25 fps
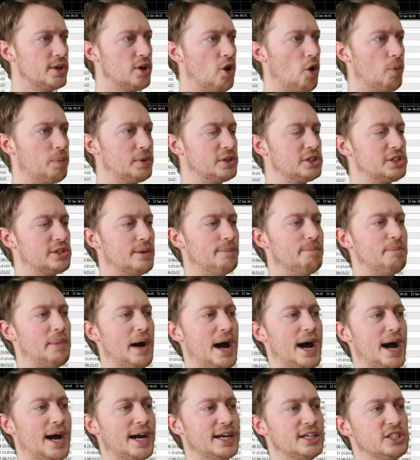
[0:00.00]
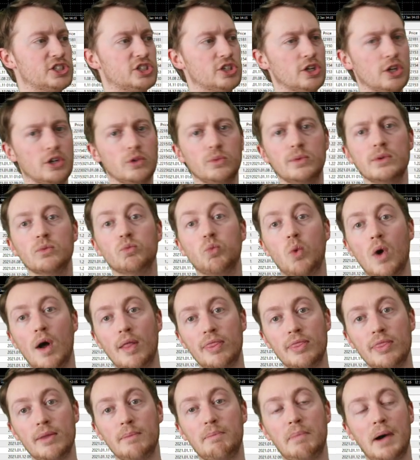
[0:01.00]
we opened some buys, we
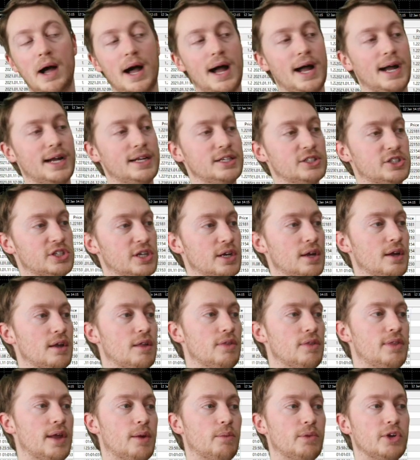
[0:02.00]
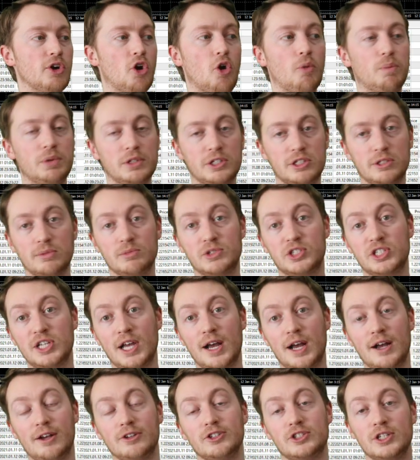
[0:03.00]
won the buys, then we opened some
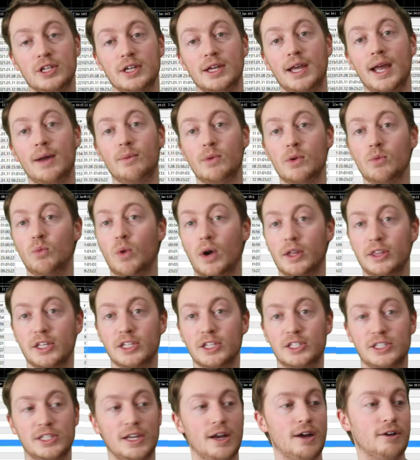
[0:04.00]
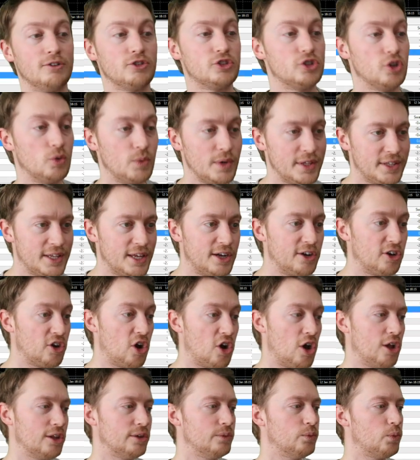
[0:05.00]
sells, and we won the sells. So we did it
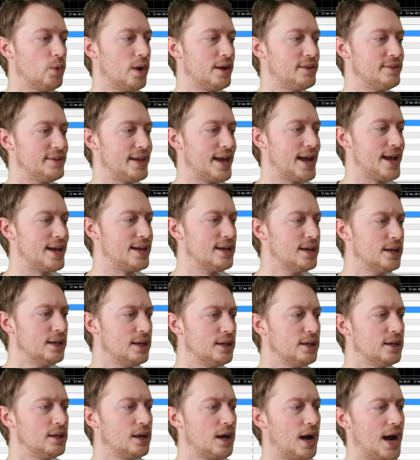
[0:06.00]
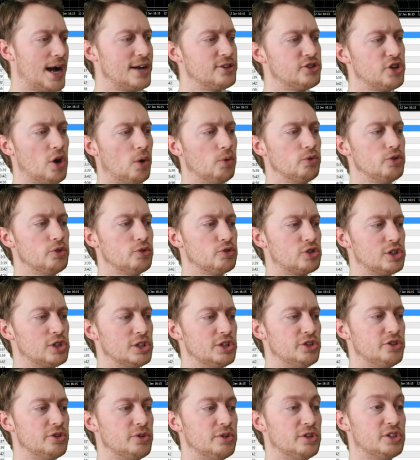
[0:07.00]
all in one day. I don't
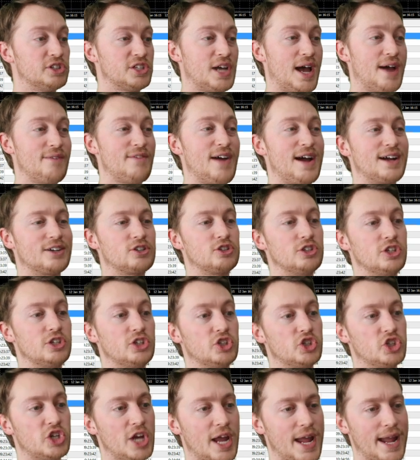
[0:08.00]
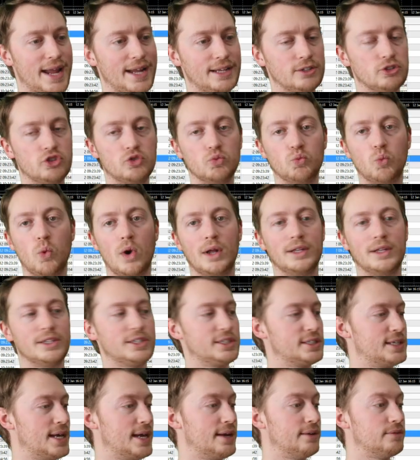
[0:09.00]
usually do this. I've actually changed one
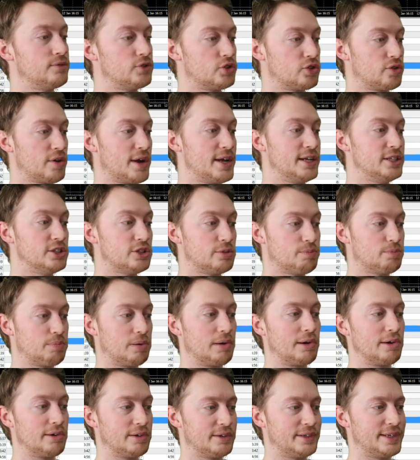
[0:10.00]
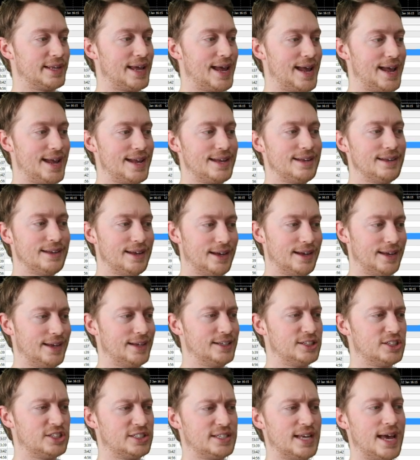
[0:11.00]
set of trades per day,
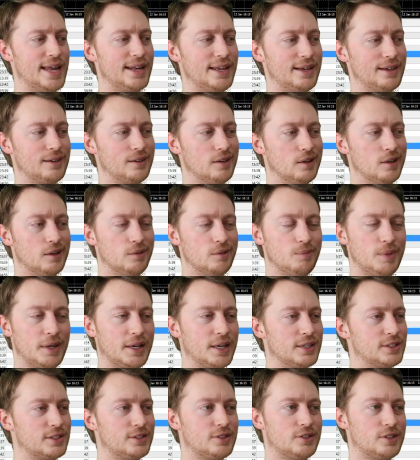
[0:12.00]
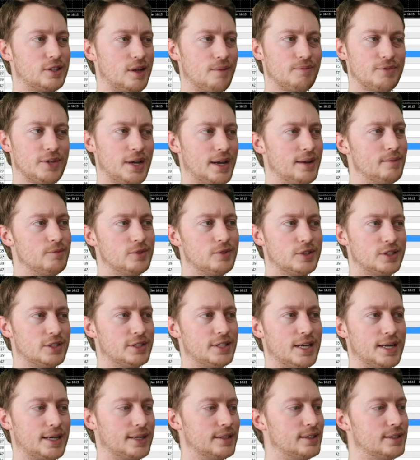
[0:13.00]
a setting, because sometimes a
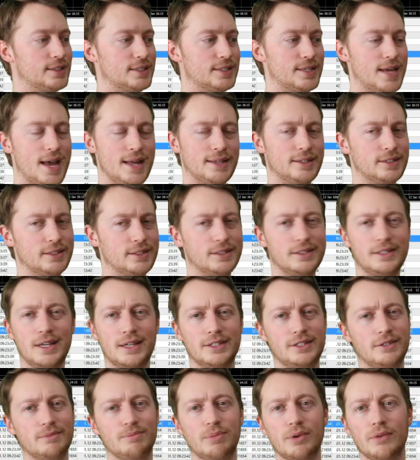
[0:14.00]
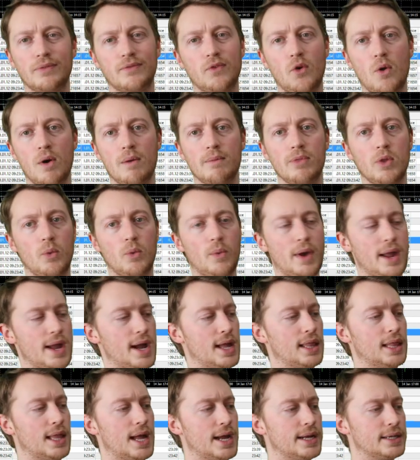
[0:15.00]
second set just doesn't perform the way
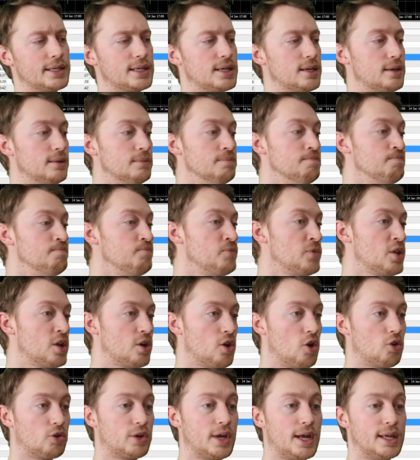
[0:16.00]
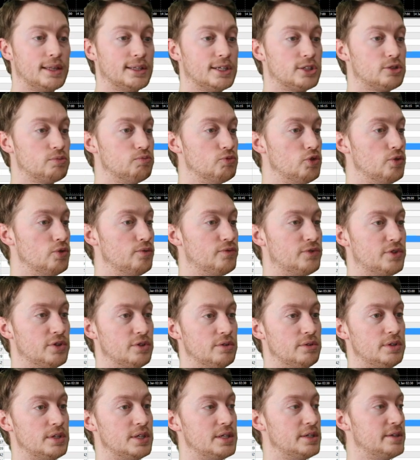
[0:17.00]
I like. Okay, let's move
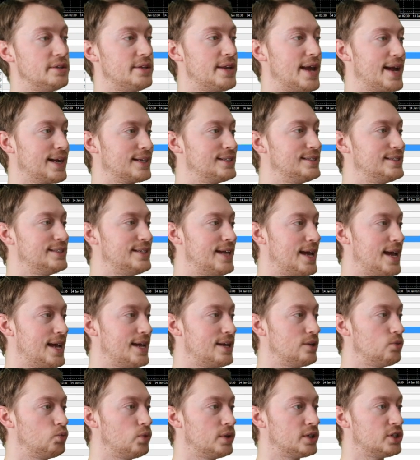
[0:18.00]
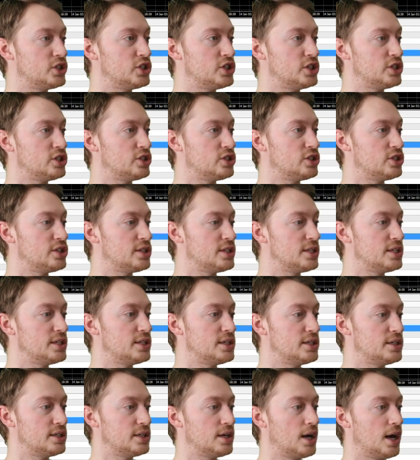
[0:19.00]
to the next day, which is
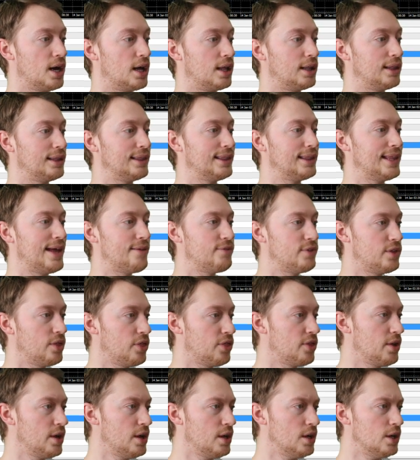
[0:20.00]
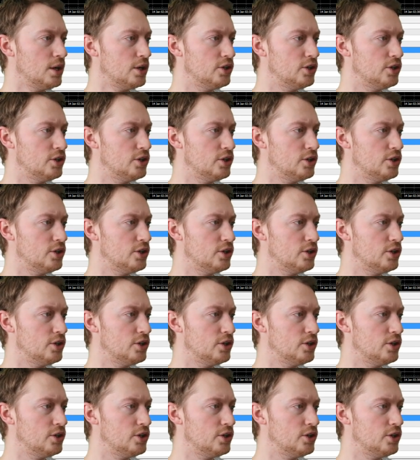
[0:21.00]
the 11th.